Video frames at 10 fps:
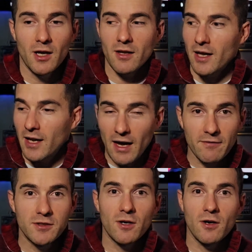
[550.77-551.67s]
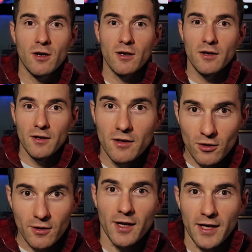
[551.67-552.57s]
Let Avatar
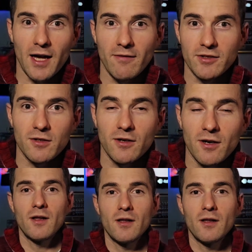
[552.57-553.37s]
look like Avatar.